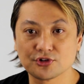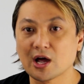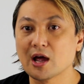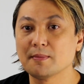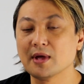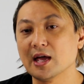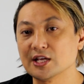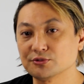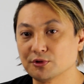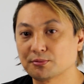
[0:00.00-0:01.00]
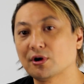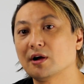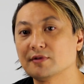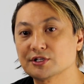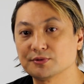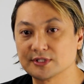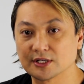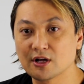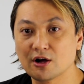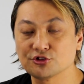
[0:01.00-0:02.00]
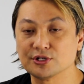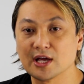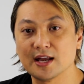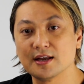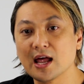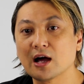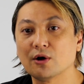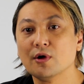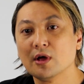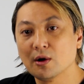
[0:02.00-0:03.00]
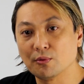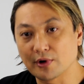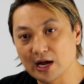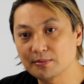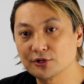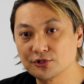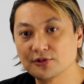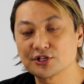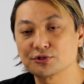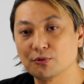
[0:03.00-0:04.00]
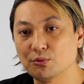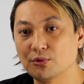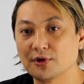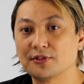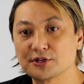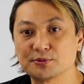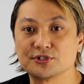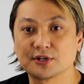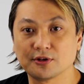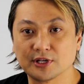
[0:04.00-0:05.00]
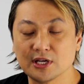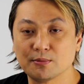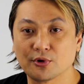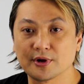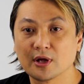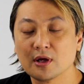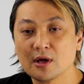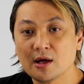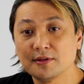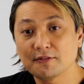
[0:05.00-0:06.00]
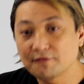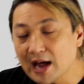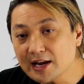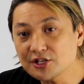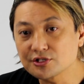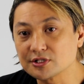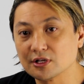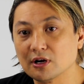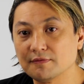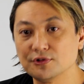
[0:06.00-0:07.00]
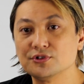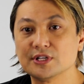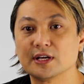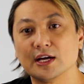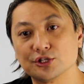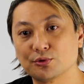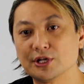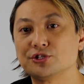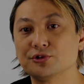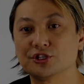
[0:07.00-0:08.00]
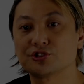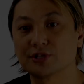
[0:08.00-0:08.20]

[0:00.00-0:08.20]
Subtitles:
time as with progress with technology, and now we're able to do this with this particular keyboard. The advantages of using a 22-inch